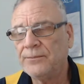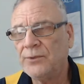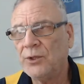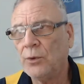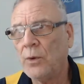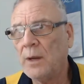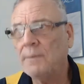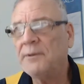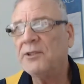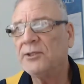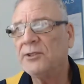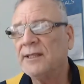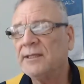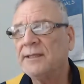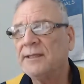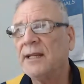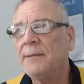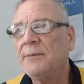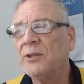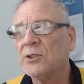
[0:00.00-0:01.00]
web
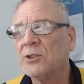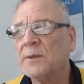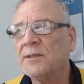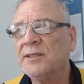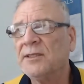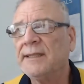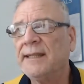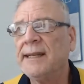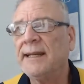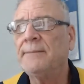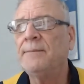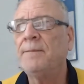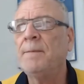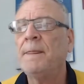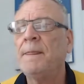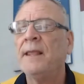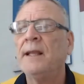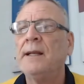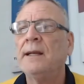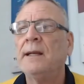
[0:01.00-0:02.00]
address there, because once
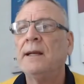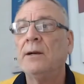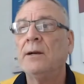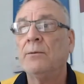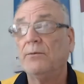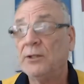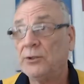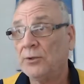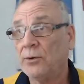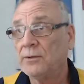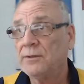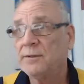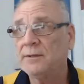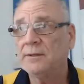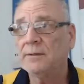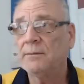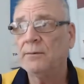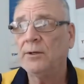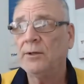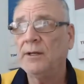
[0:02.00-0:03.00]
again, we
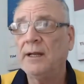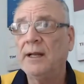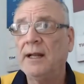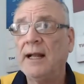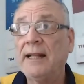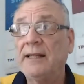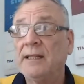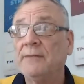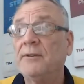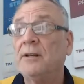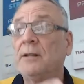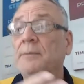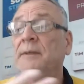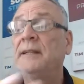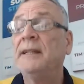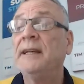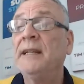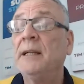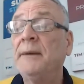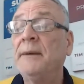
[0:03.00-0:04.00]
talked at the very
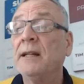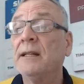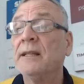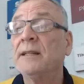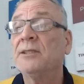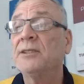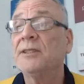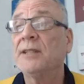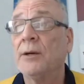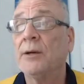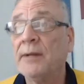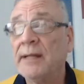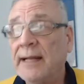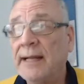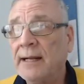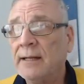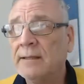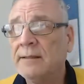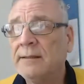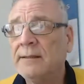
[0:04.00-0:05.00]
beginning about links going
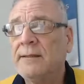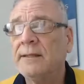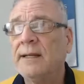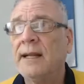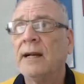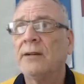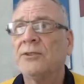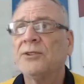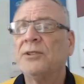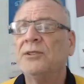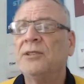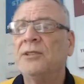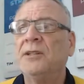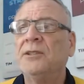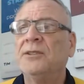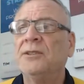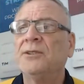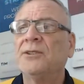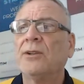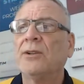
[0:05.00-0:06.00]
out, how search
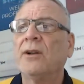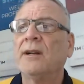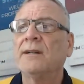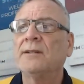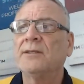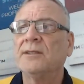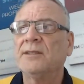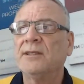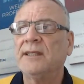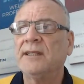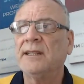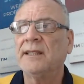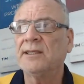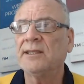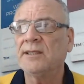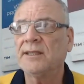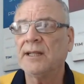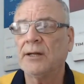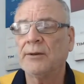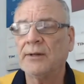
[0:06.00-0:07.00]
engines like to see
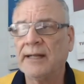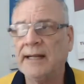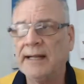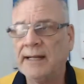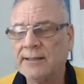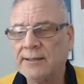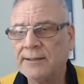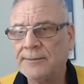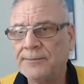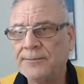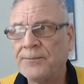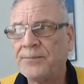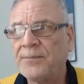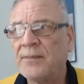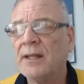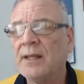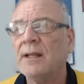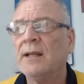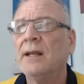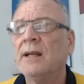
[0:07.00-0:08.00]
links going out.
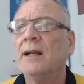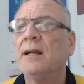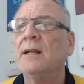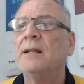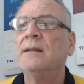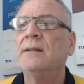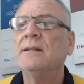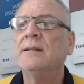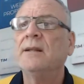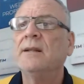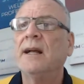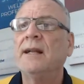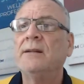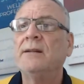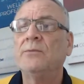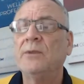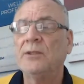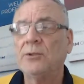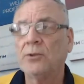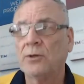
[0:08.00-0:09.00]

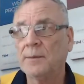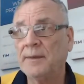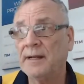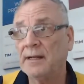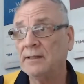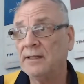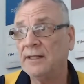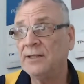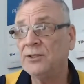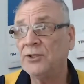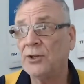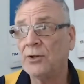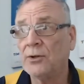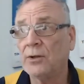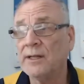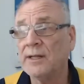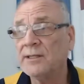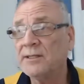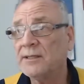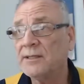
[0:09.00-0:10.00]
And we talk about
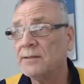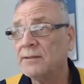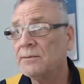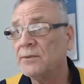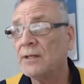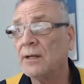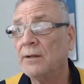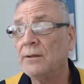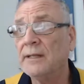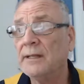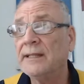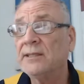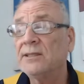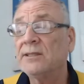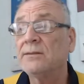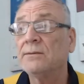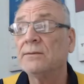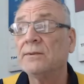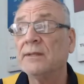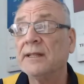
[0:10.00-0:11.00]
internal links. So
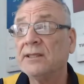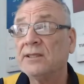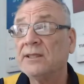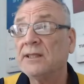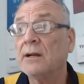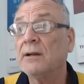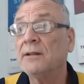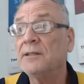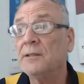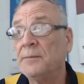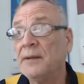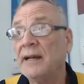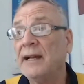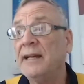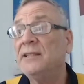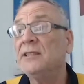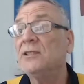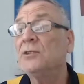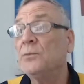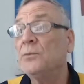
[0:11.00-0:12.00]
links going to
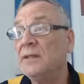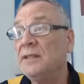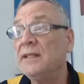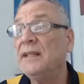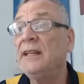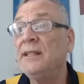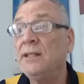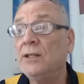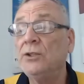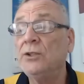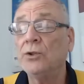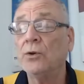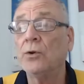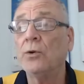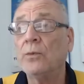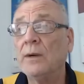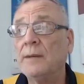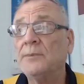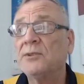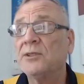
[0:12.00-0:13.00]
pages within
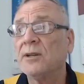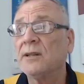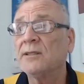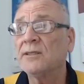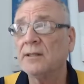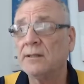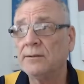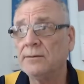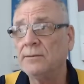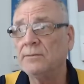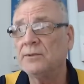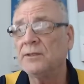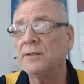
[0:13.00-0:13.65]
your website. So